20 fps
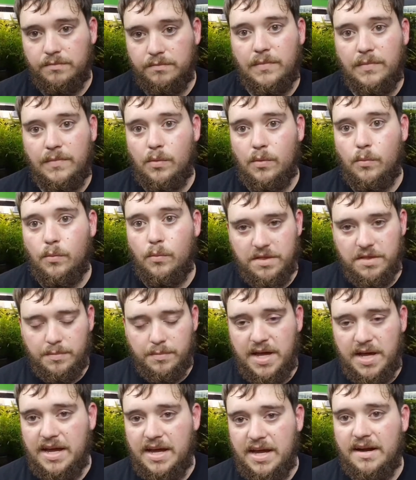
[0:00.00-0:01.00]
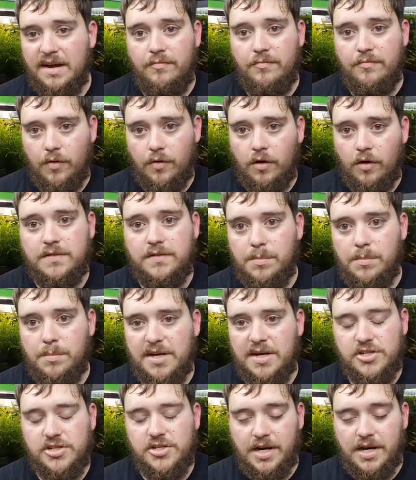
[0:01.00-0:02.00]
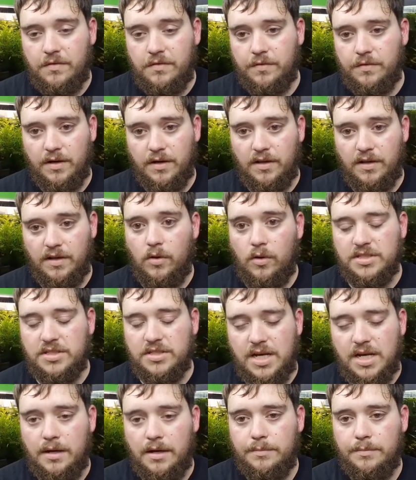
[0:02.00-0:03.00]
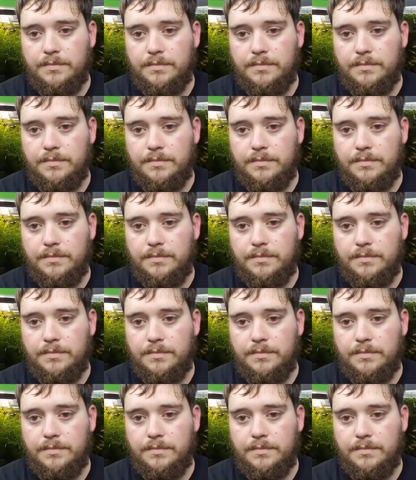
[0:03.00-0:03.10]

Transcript: with me and involved in my channel for a long time.